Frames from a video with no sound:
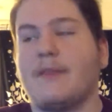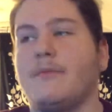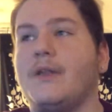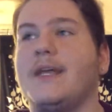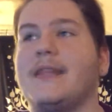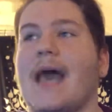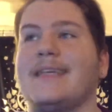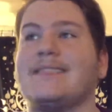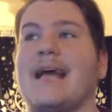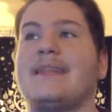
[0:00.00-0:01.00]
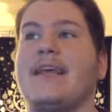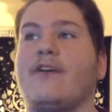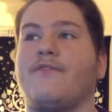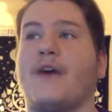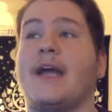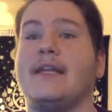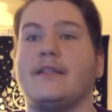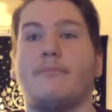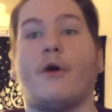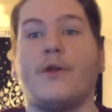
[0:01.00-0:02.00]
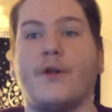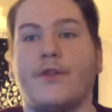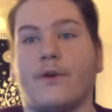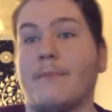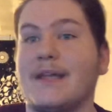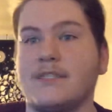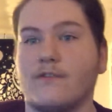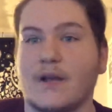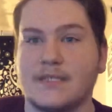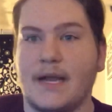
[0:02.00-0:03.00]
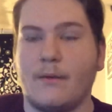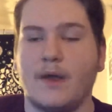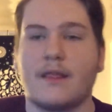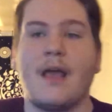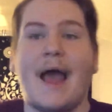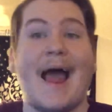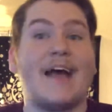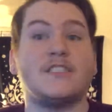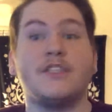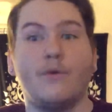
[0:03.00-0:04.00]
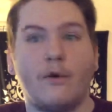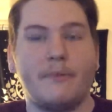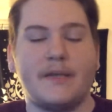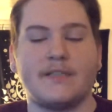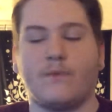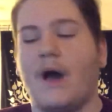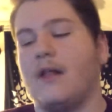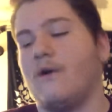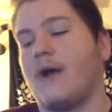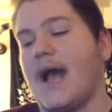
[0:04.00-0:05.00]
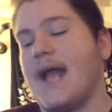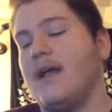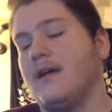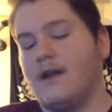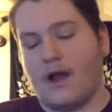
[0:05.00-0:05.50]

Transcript: But the beauty in that is that they are finding the partner they're meant to resonate with, as you will be as well, okay?